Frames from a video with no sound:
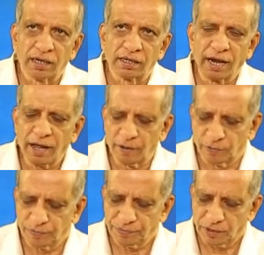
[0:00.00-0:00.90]

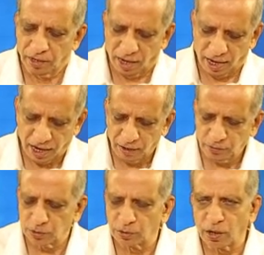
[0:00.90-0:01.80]
Now, I
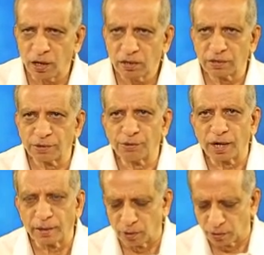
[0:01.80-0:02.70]
have to talk to you
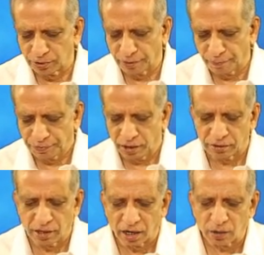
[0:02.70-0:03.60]
about
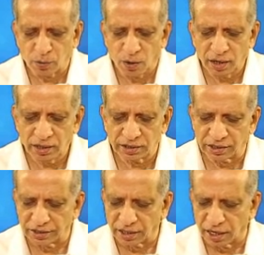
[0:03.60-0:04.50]
the
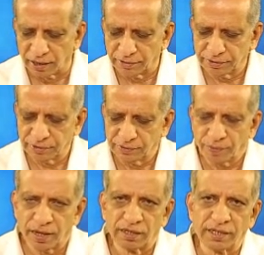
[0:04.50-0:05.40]
quality of
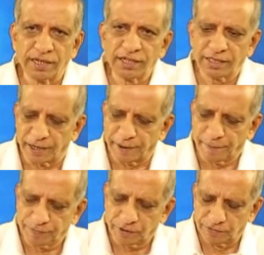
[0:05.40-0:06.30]

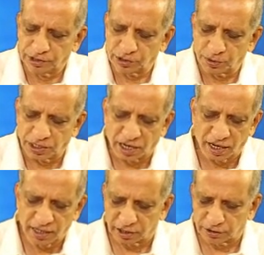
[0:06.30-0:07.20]
data which we
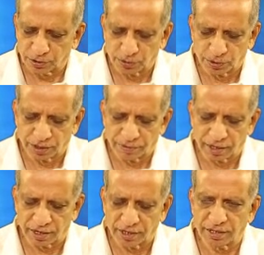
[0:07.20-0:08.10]
collect through
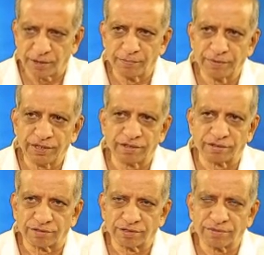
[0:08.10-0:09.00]
different
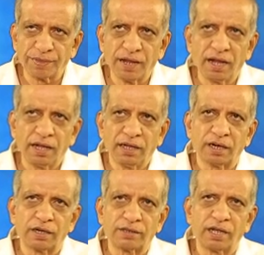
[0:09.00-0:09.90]
means.
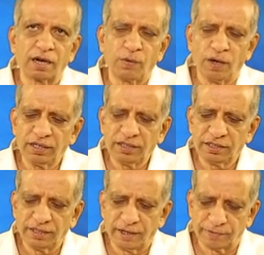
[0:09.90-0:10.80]
The
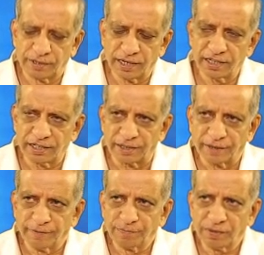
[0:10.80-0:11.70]
quality of data